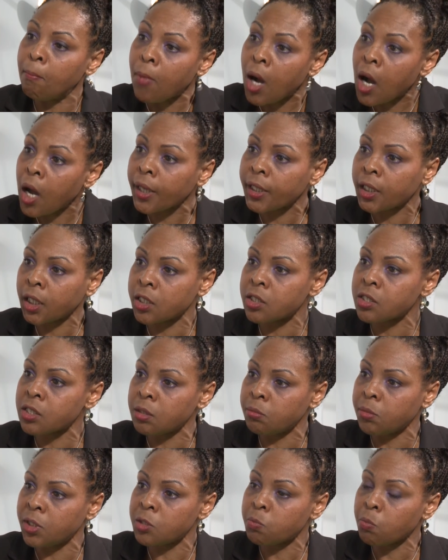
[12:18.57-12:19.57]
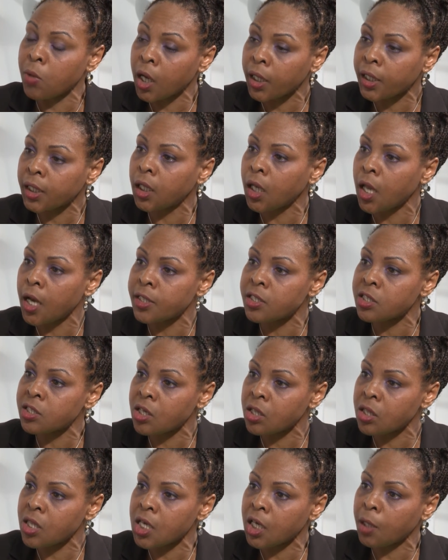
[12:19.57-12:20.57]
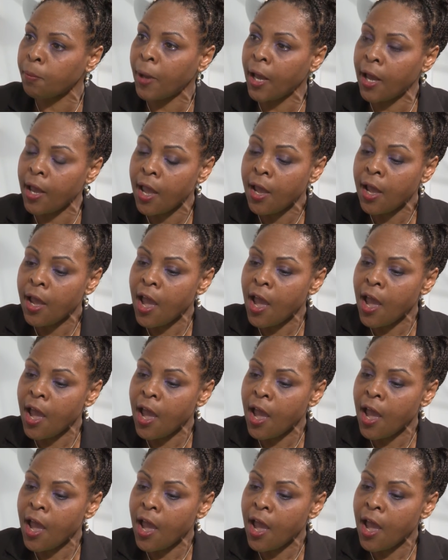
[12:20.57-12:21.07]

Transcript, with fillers: my customers, my clients to think about